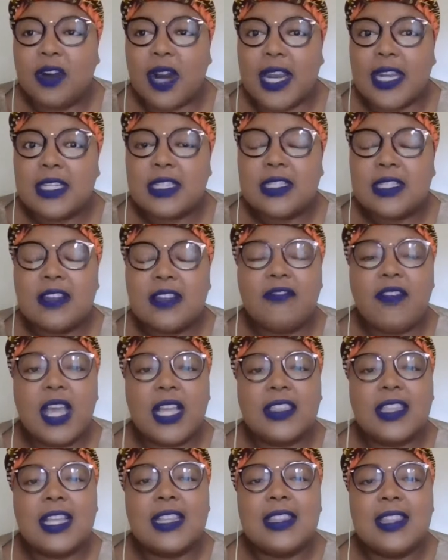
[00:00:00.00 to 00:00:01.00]
right? The
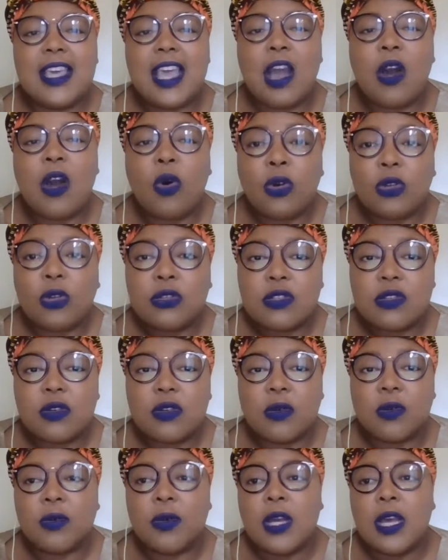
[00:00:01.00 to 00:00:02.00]
fact that they are
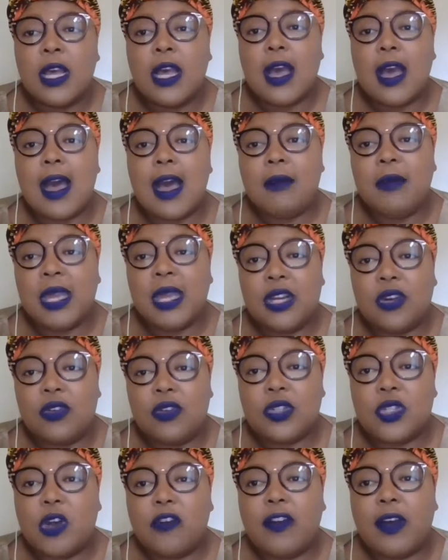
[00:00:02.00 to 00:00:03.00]
also at
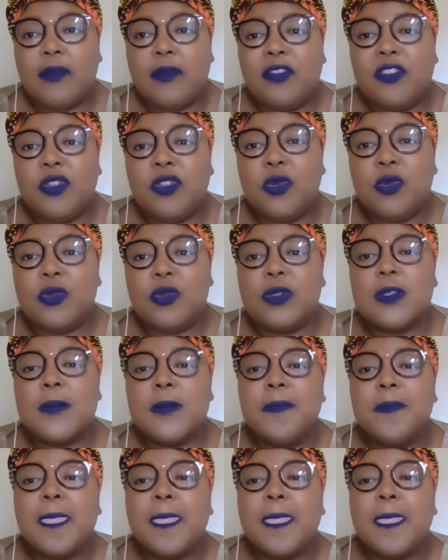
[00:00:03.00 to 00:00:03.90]
risk of abuse.